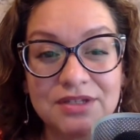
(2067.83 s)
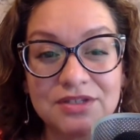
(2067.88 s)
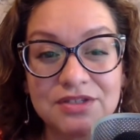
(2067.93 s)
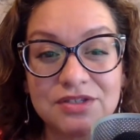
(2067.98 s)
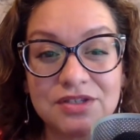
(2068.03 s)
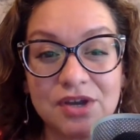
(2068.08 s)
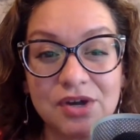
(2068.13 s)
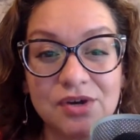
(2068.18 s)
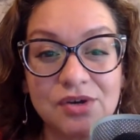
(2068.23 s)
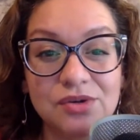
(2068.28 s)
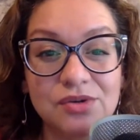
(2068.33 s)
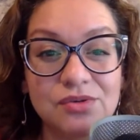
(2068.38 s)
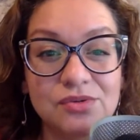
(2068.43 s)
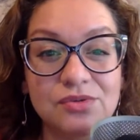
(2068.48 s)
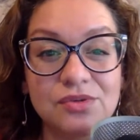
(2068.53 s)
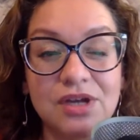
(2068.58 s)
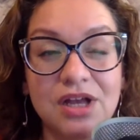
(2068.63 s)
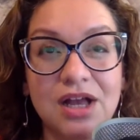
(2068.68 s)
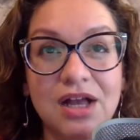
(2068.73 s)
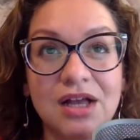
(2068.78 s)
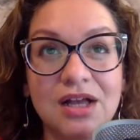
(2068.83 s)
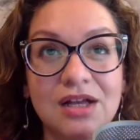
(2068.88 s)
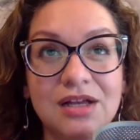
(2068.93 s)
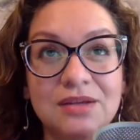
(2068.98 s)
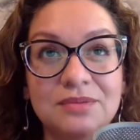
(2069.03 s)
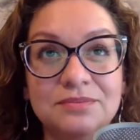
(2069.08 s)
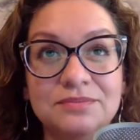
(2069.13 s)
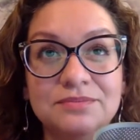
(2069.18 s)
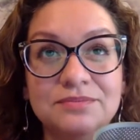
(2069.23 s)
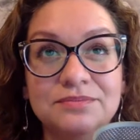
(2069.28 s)
So
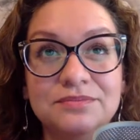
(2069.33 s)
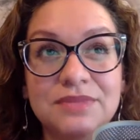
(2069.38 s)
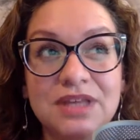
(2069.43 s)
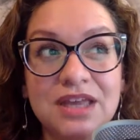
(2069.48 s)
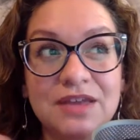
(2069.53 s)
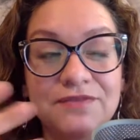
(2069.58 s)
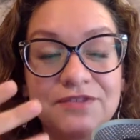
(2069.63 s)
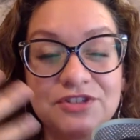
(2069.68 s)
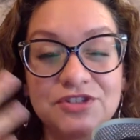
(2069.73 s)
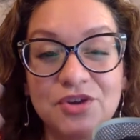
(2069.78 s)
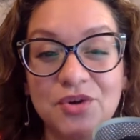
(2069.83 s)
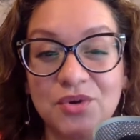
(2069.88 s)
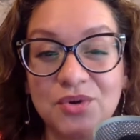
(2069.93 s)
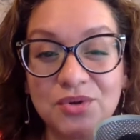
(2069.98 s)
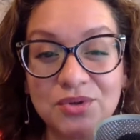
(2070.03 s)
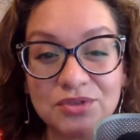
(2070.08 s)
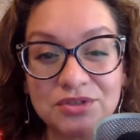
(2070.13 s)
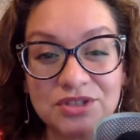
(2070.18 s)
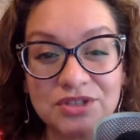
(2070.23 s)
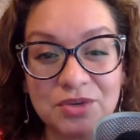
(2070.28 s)
um, if it's cold,